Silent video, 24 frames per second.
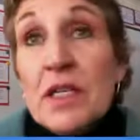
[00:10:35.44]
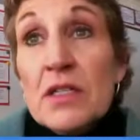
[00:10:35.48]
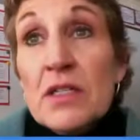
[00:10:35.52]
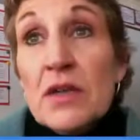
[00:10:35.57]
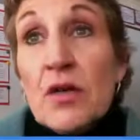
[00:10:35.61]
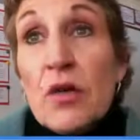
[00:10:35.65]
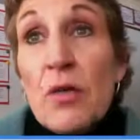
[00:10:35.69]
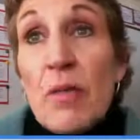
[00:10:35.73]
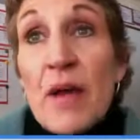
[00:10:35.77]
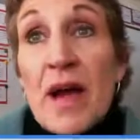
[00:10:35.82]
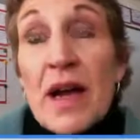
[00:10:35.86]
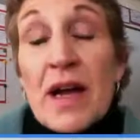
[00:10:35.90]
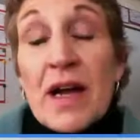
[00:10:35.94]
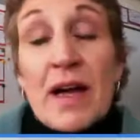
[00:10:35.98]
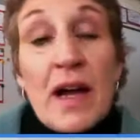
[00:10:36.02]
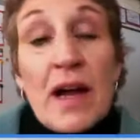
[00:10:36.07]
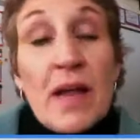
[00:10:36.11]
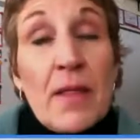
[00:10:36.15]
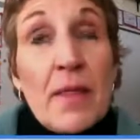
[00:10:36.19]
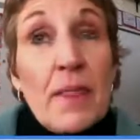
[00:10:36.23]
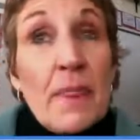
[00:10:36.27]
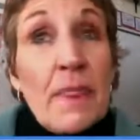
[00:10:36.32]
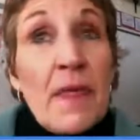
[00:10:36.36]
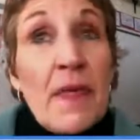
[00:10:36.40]
to go back
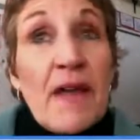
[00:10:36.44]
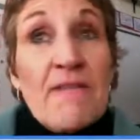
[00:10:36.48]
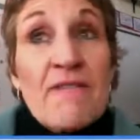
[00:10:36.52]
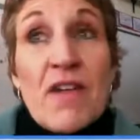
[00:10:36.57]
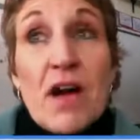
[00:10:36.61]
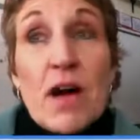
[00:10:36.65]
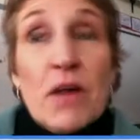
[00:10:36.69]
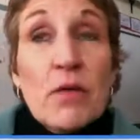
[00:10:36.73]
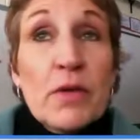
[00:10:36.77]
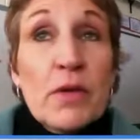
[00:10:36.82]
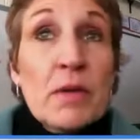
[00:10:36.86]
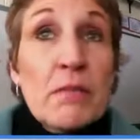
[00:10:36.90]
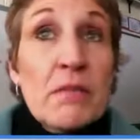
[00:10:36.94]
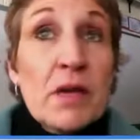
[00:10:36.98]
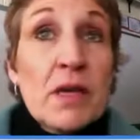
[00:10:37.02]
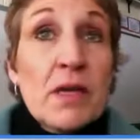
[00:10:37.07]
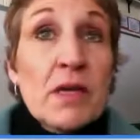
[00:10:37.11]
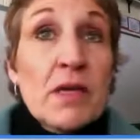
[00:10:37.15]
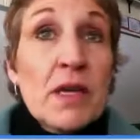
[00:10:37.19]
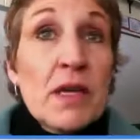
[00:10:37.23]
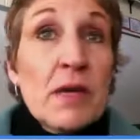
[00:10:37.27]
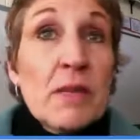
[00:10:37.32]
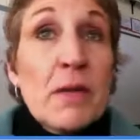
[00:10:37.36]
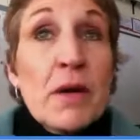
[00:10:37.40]
on that following
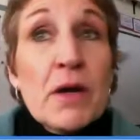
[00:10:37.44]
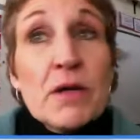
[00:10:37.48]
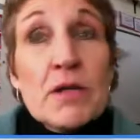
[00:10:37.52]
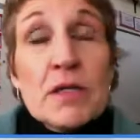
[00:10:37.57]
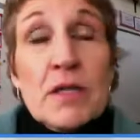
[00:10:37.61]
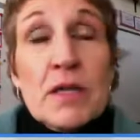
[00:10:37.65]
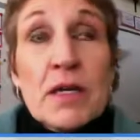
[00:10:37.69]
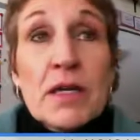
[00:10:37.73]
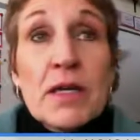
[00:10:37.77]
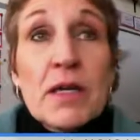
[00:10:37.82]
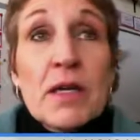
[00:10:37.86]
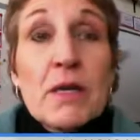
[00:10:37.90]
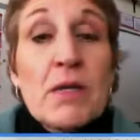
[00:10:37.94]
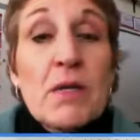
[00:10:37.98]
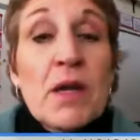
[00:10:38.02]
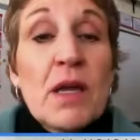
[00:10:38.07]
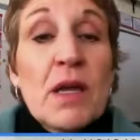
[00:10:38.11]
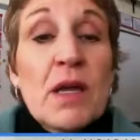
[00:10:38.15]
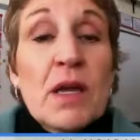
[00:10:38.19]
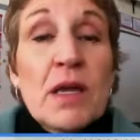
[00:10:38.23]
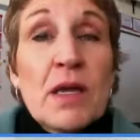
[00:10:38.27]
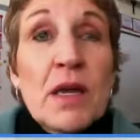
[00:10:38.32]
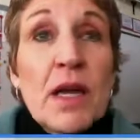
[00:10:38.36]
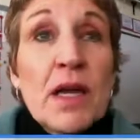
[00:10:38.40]
Monday part-time,
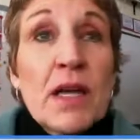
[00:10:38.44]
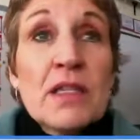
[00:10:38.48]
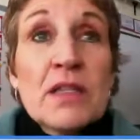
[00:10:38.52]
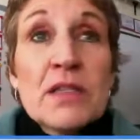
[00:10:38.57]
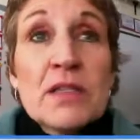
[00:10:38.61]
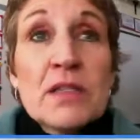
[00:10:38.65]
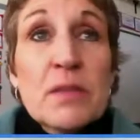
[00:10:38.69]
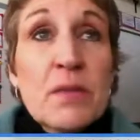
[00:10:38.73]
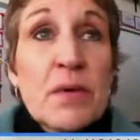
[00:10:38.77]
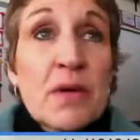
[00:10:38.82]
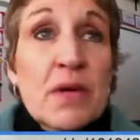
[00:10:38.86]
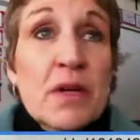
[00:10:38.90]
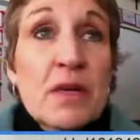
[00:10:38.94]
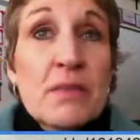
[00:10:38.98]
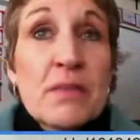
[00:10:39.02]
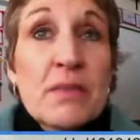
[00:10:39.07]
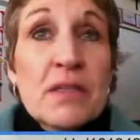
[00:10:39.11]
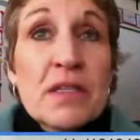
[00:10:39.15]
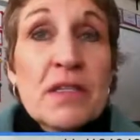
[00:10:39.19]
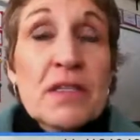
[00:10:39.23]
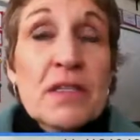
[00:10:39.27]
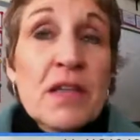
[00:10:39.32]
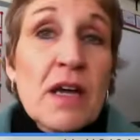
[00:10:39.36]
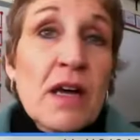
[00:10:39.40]
and I disappointed
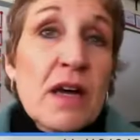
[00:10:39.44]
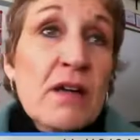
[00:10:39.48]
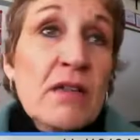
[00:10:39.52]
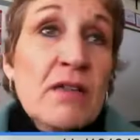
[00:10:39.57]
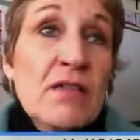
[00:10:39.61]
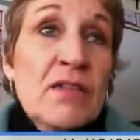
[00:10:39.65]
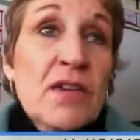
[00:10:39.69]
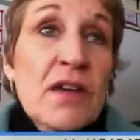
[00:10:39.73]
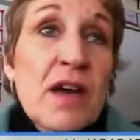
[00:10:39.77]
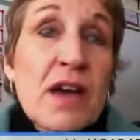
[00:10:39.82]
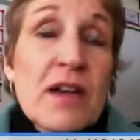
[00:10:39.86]
myself.